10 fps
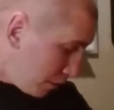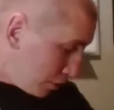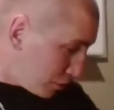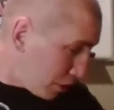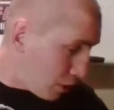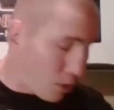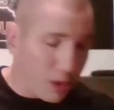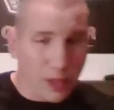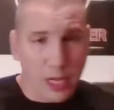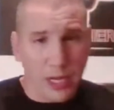
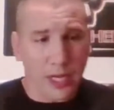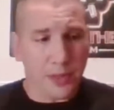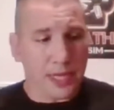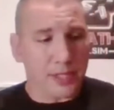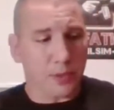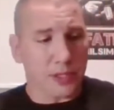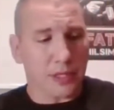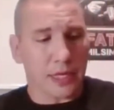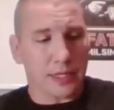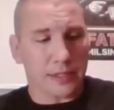So that's
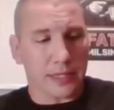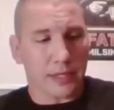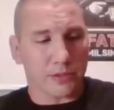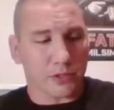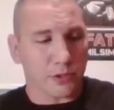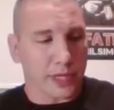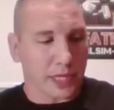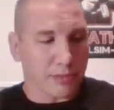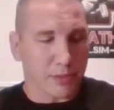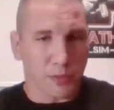when I decided I was going to try
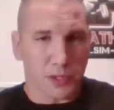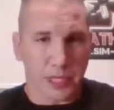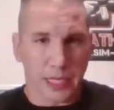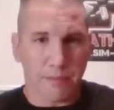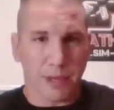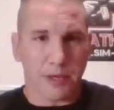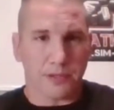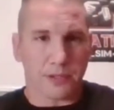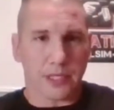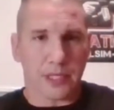to come up with a better
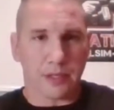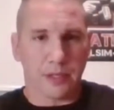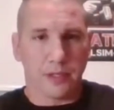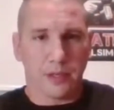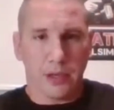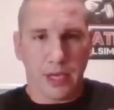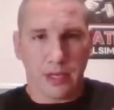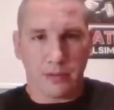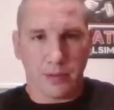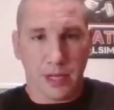sling
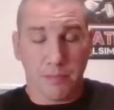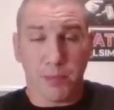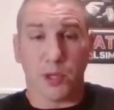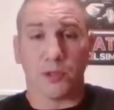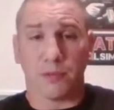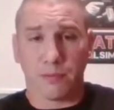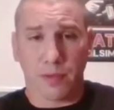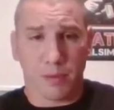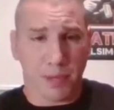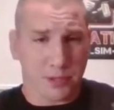and build
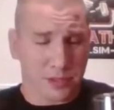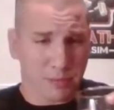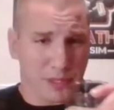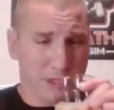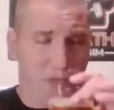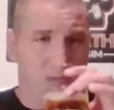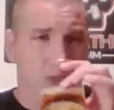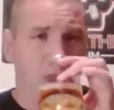a better sling myself.